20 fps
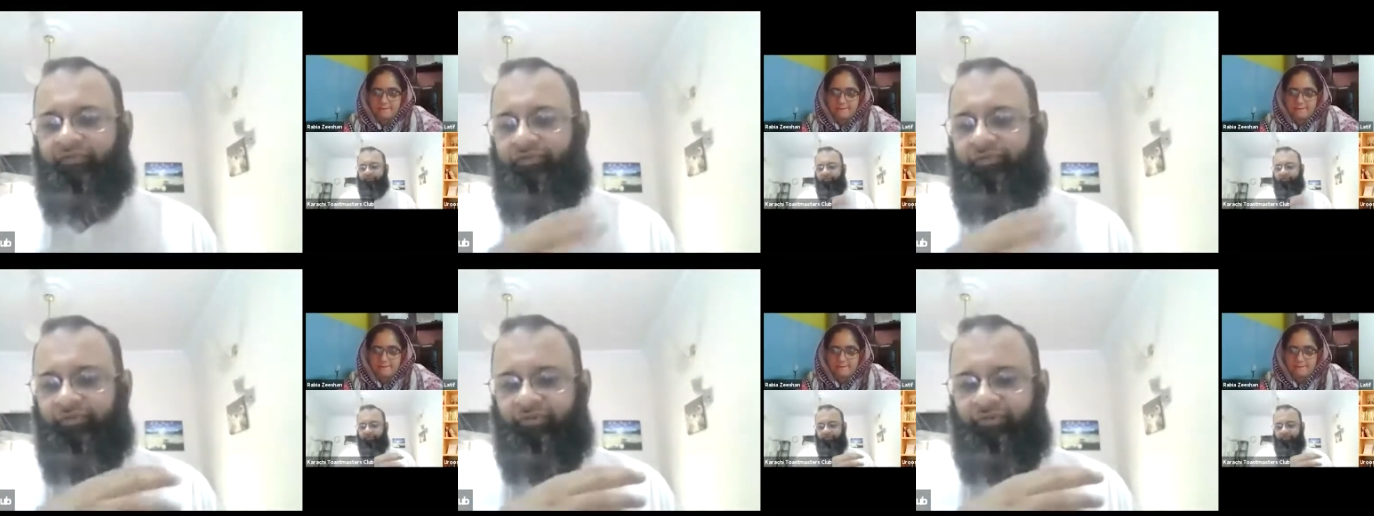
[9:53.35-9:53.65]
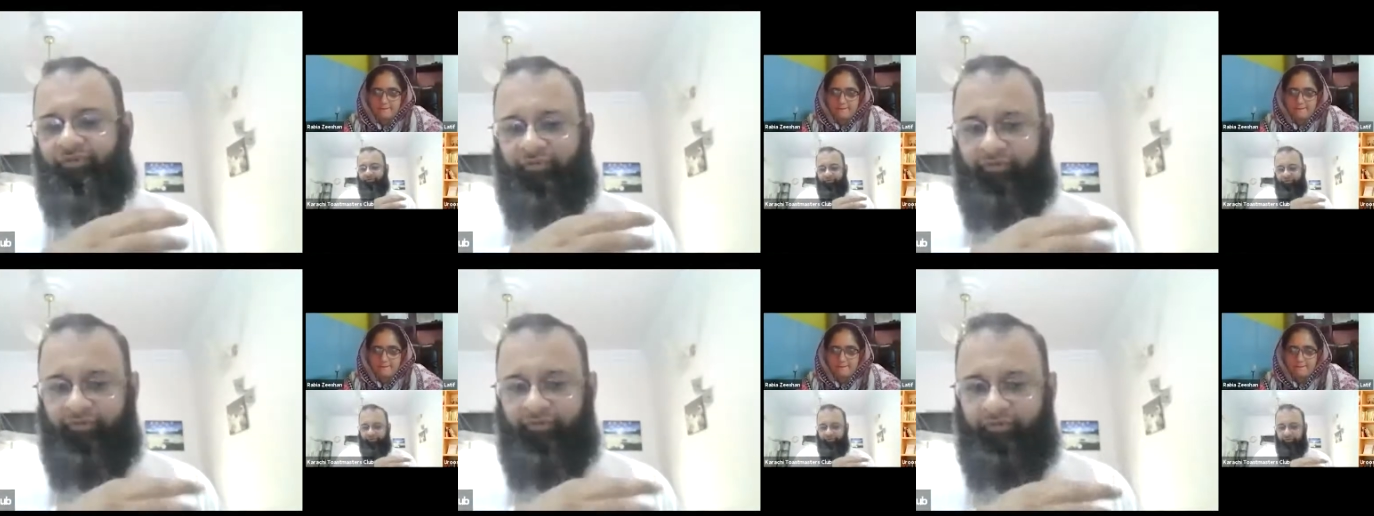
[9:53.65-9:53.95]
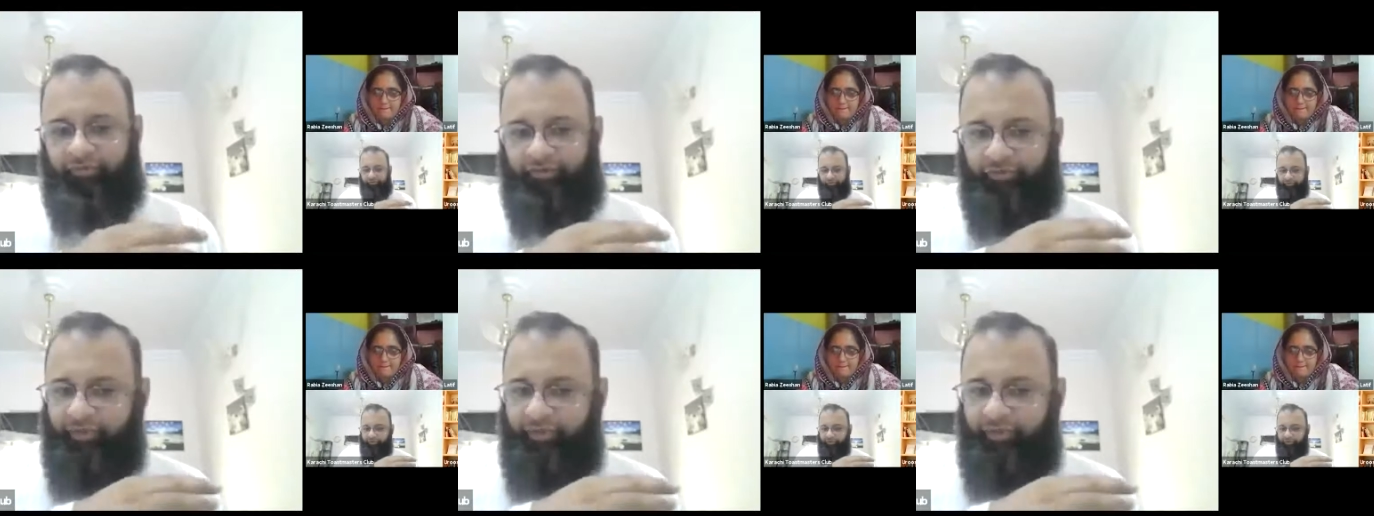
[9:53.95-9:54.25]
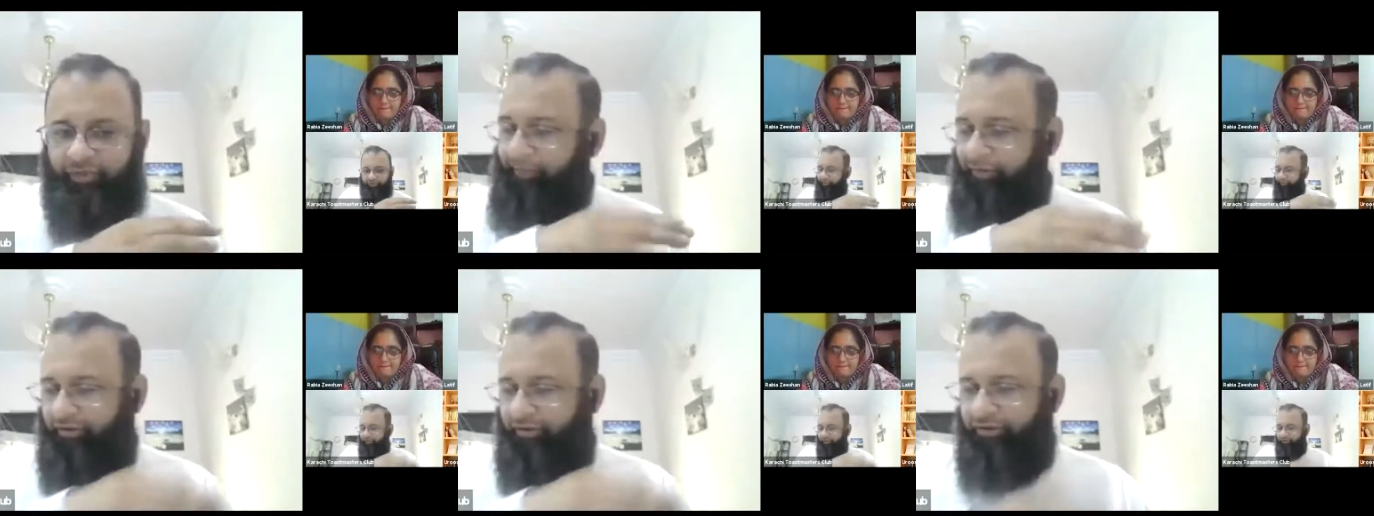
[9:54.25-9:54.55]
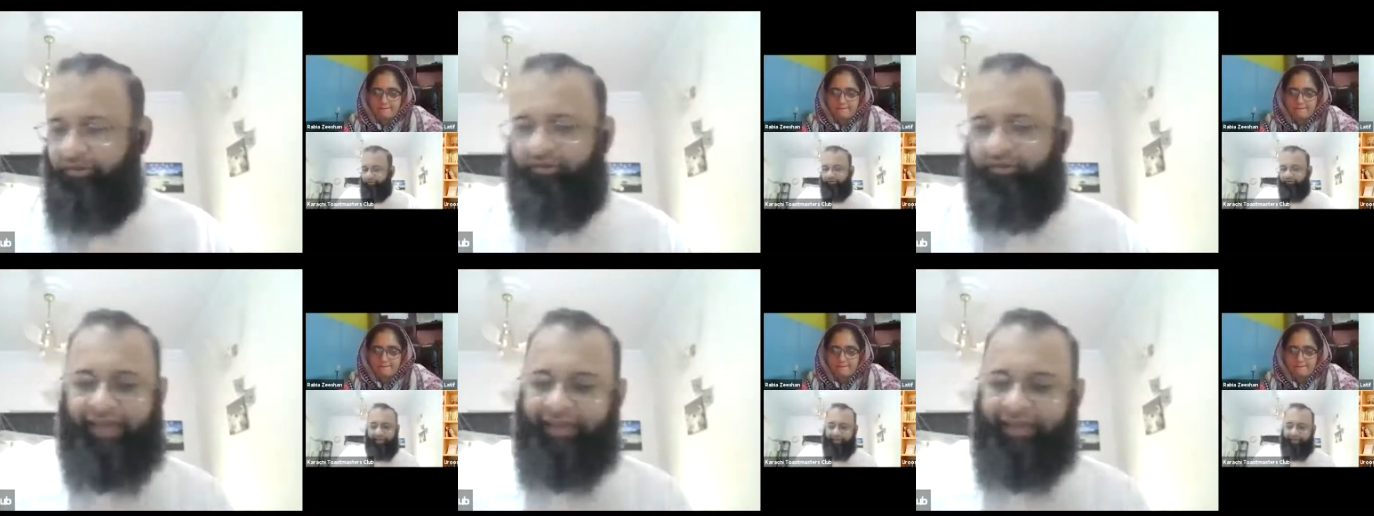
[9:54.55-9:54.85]
to be able
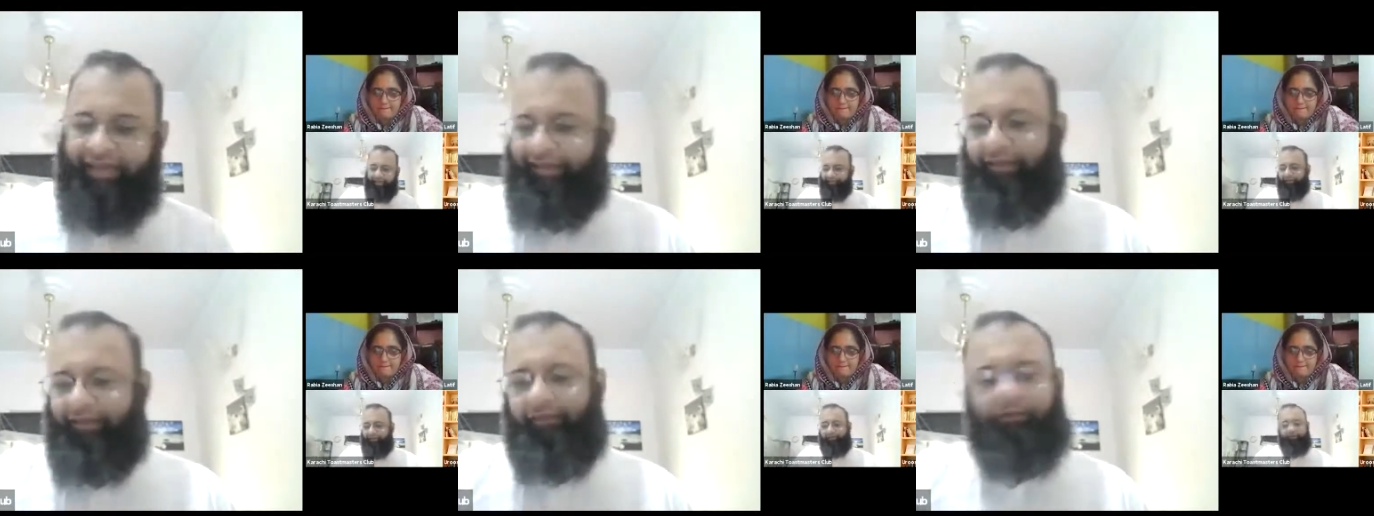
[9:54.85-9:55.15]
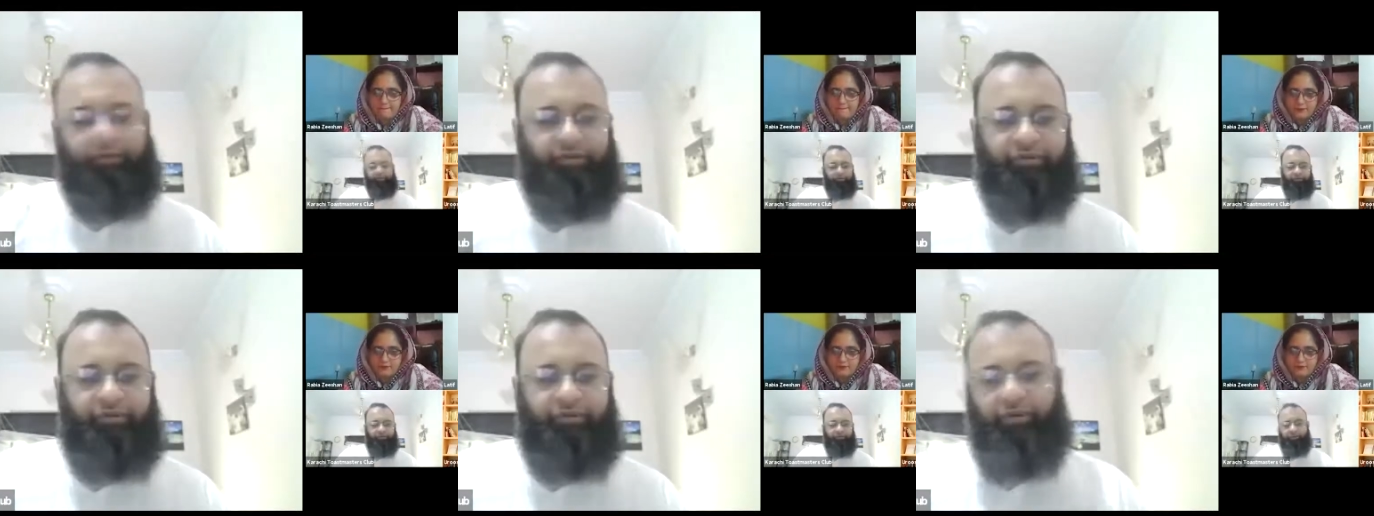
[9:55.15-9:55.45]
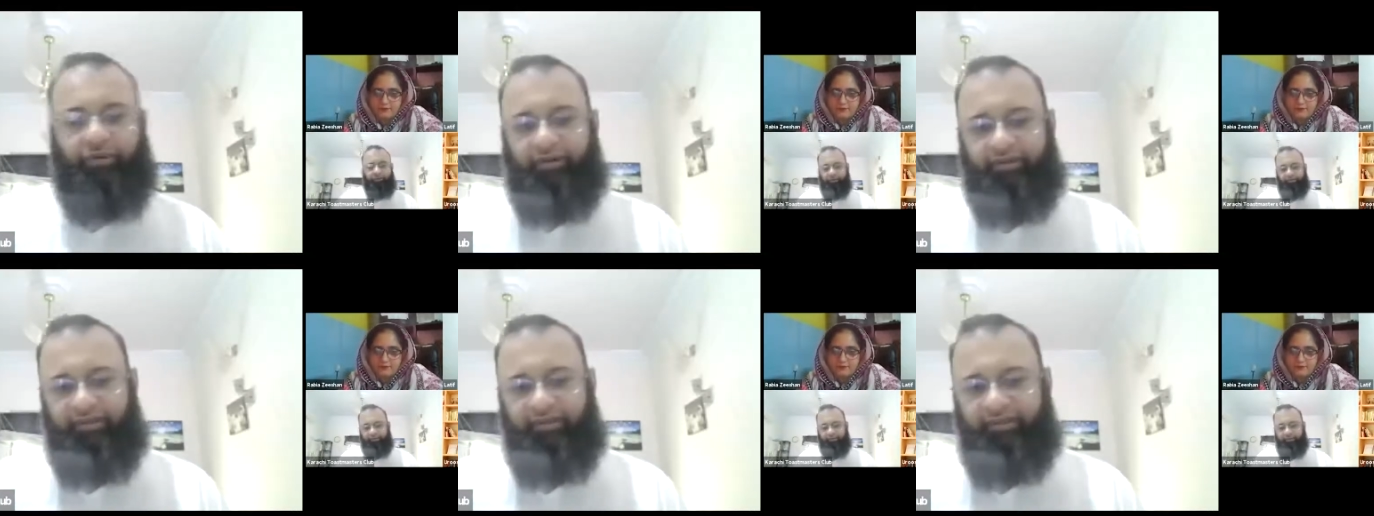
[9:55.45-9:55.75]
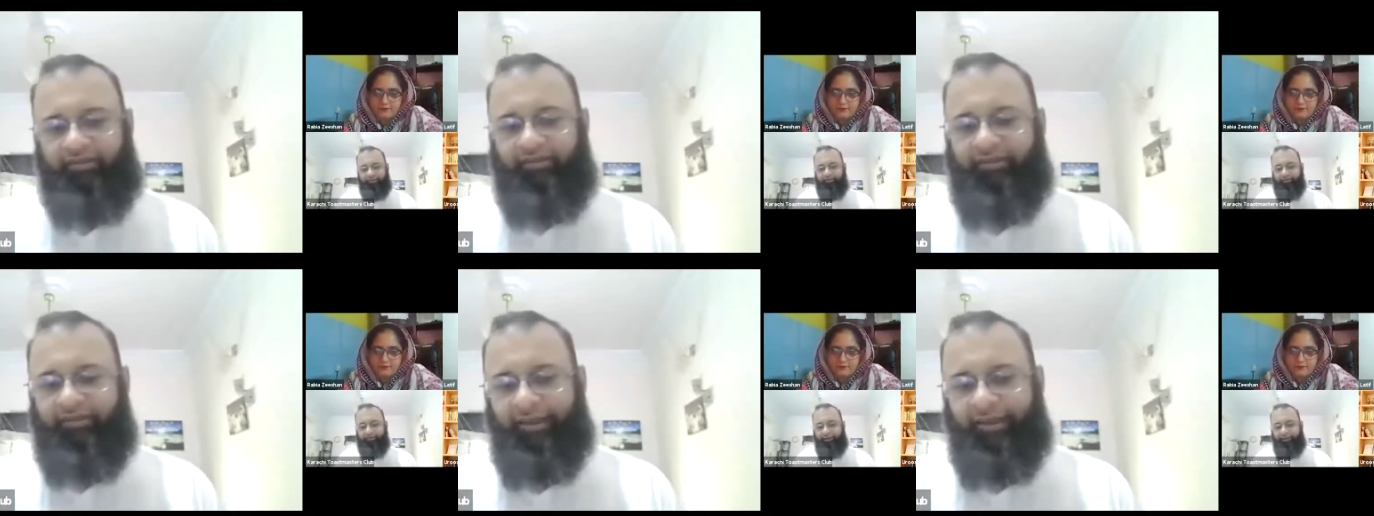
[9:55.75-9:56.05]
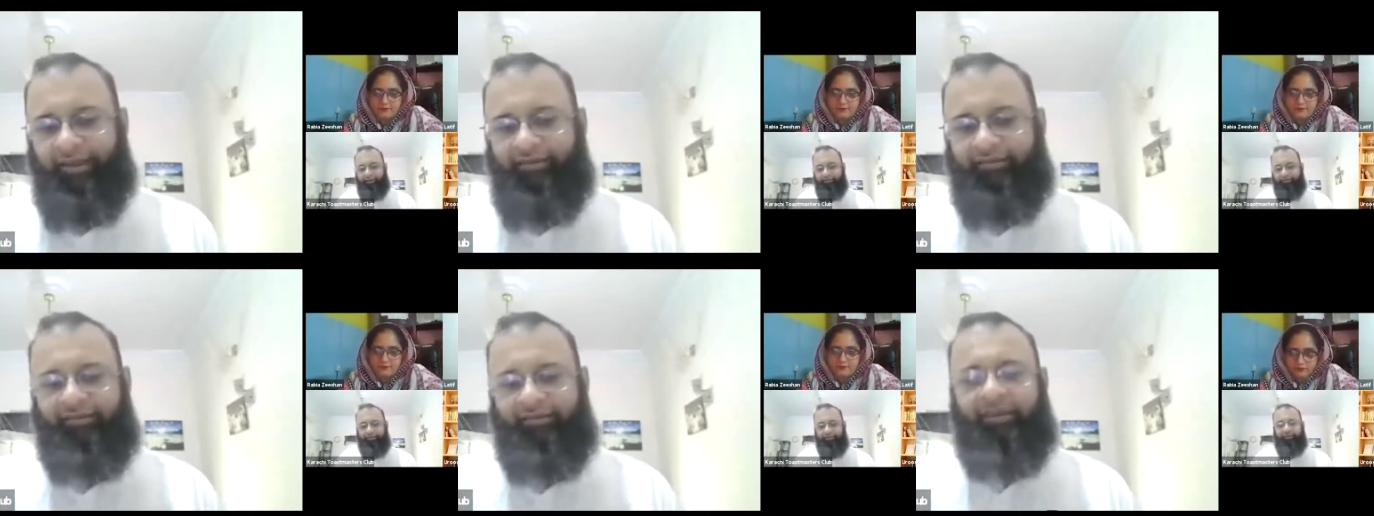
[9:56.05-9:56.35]
to cycle through all these
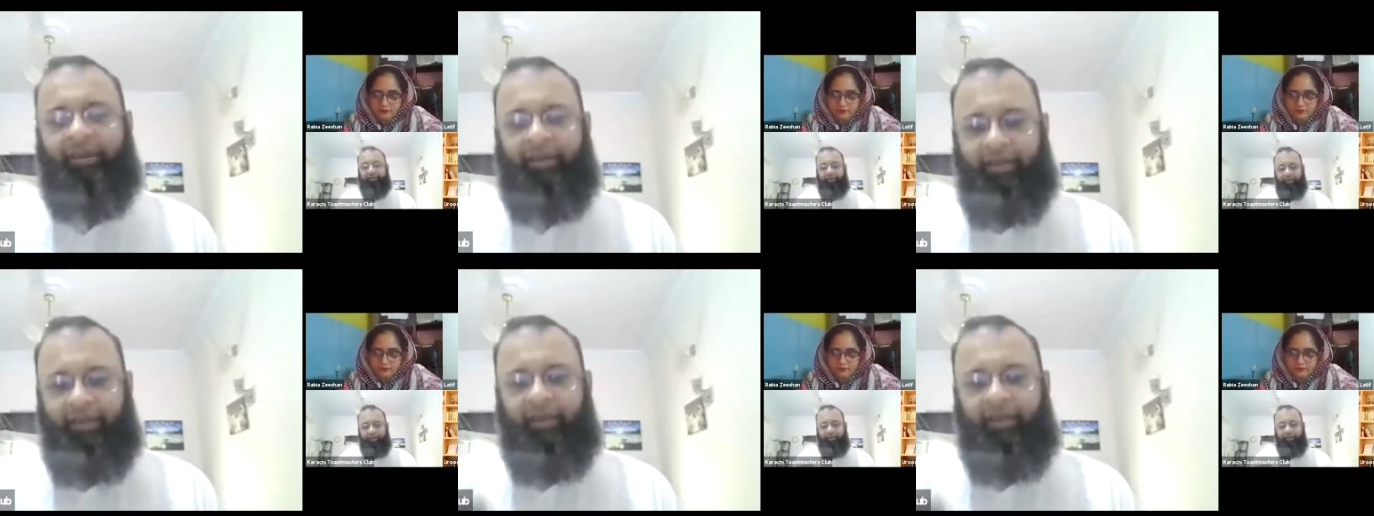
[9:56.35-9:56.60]
styles